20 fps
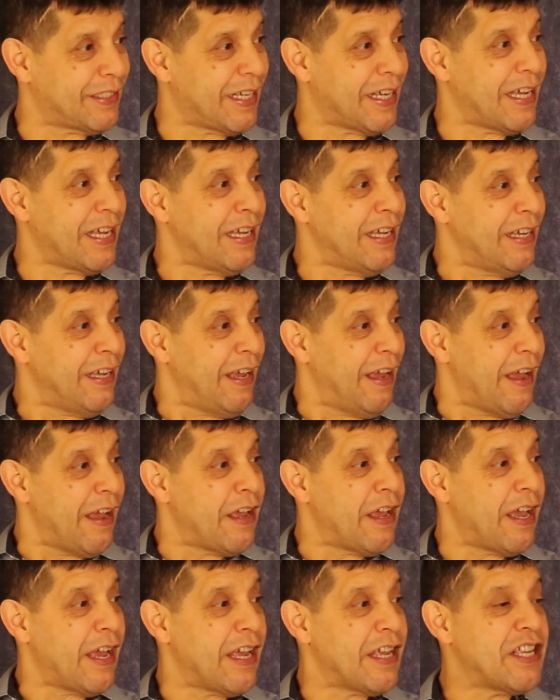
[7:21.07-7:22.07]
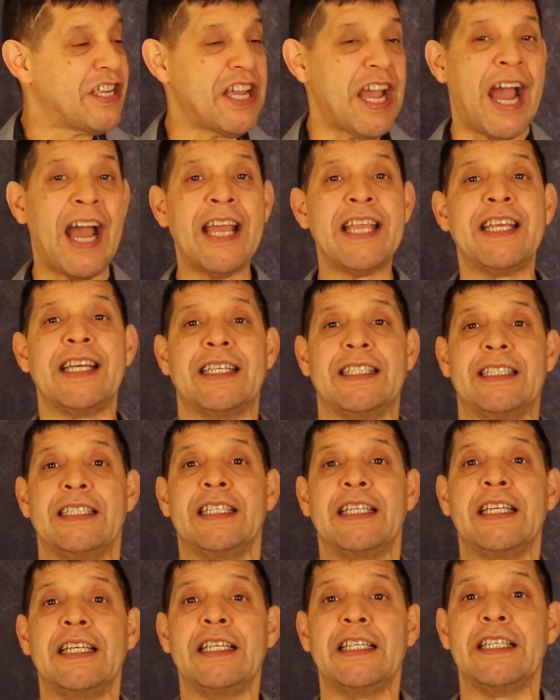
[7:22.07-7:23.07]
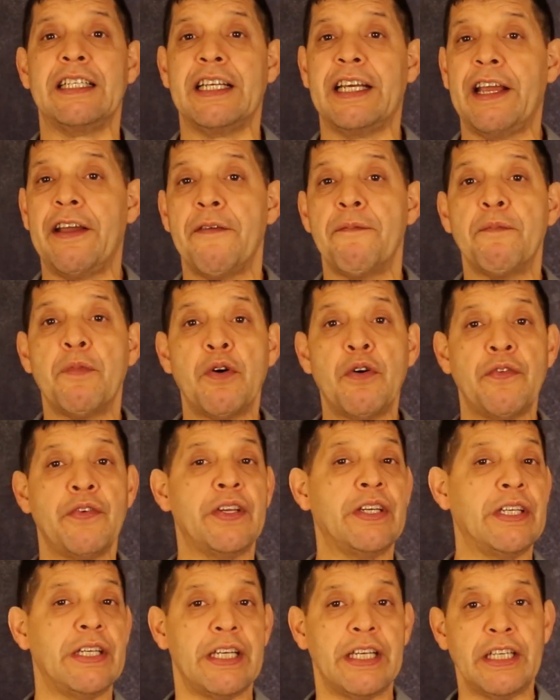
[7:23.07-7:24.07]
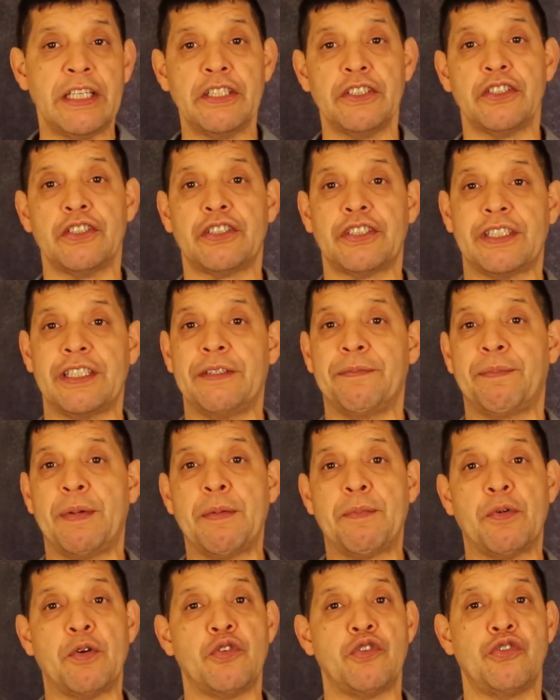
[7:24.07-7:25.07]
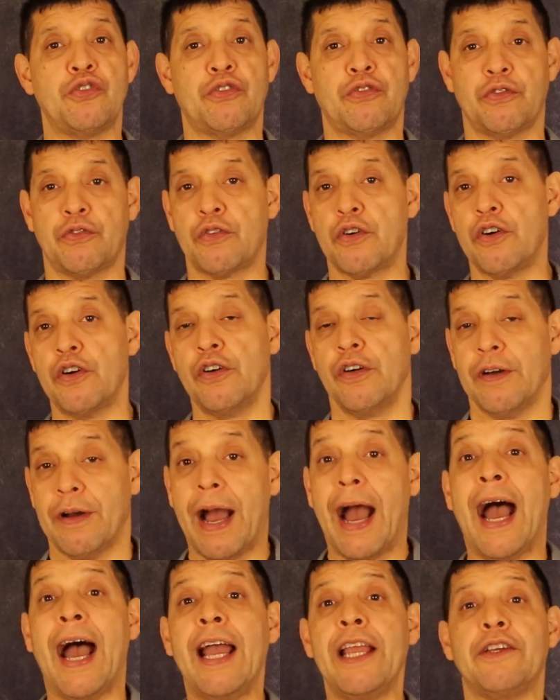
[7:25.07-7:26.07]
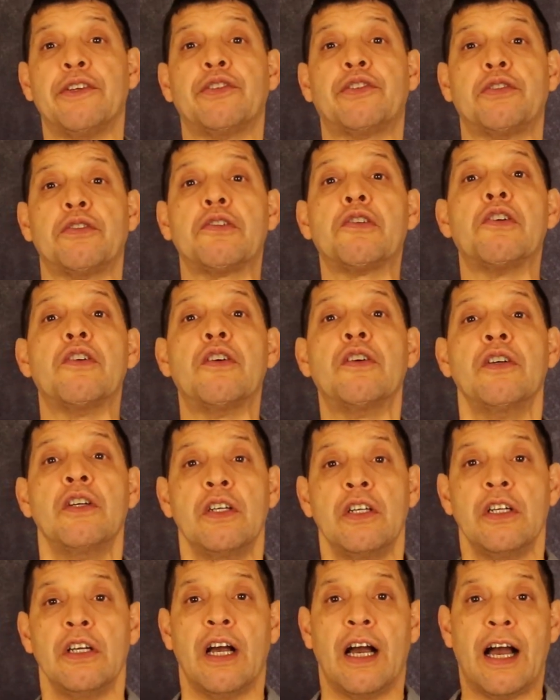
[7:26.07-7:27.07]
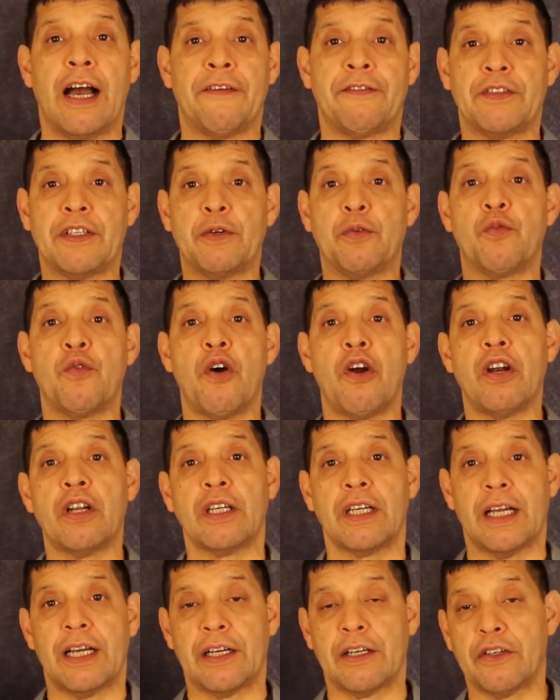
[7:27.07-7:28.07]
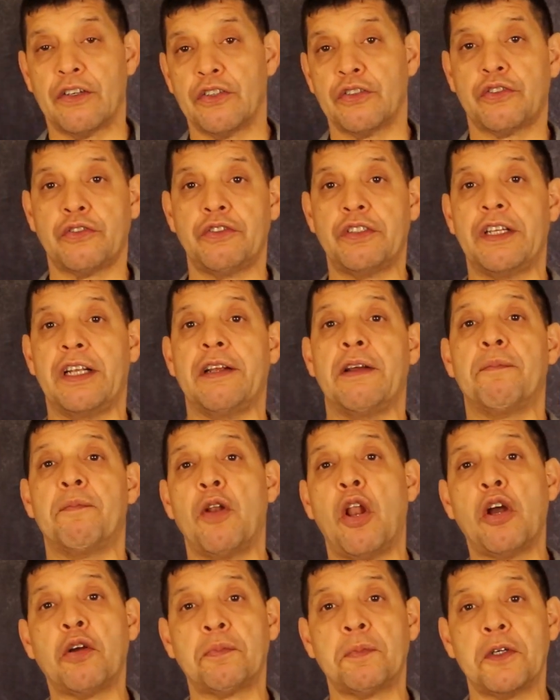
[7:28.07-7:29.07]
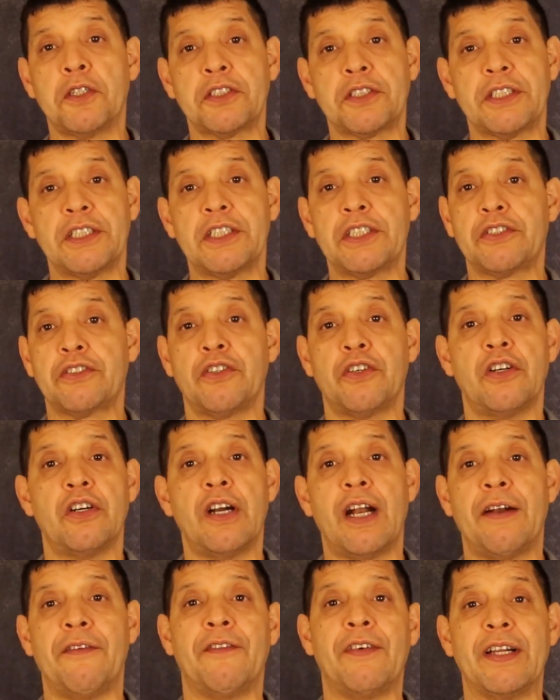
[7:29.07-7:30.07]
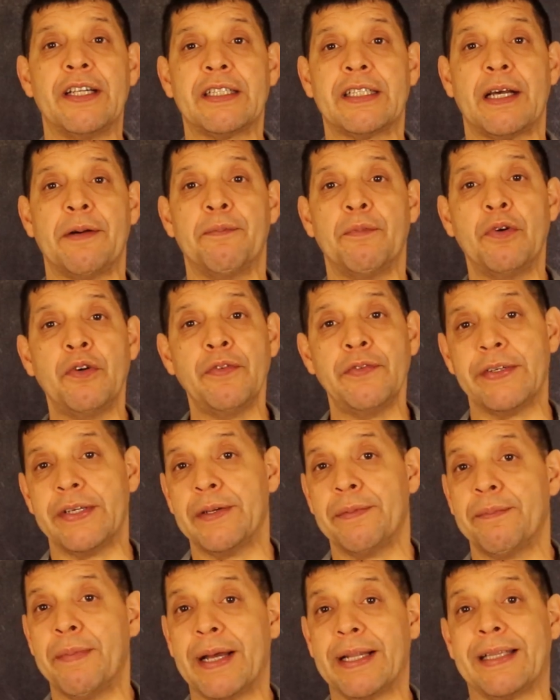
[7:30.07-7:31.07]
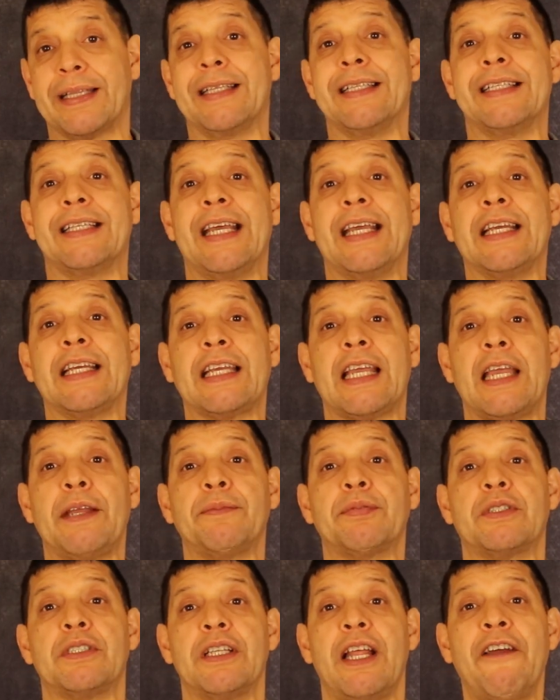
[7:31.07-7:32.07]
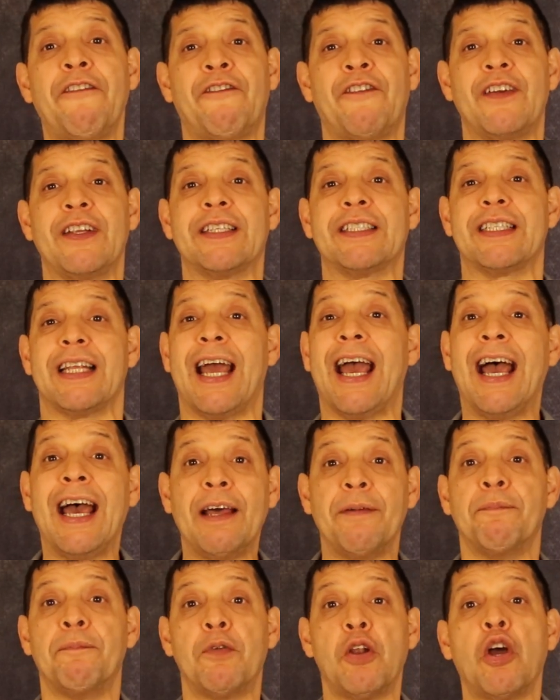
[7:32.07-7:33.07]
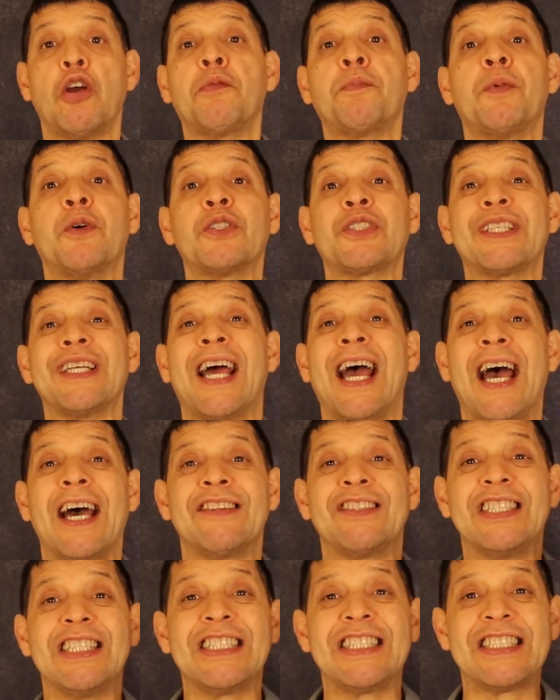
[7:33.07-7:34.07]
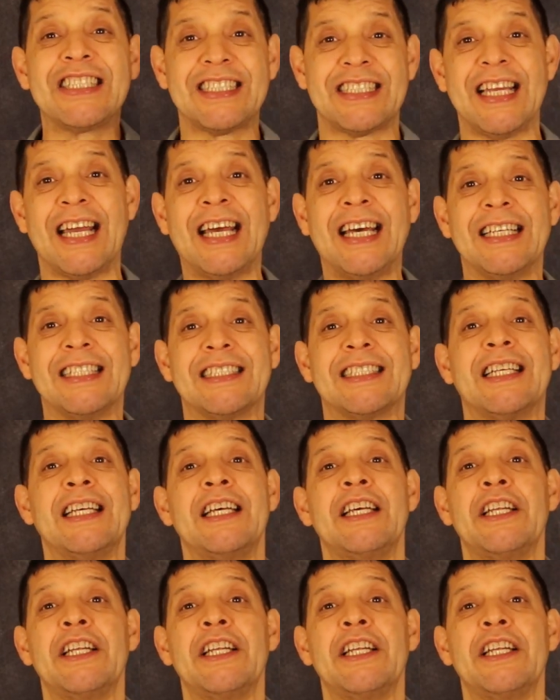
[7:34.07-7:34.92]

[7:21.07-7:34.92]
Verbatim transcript: the giant in the movie industry. People used to go, I used to go after work and go to the Blockbuster store and rent a movie. But then came Netflix and Blockbuster had the chance,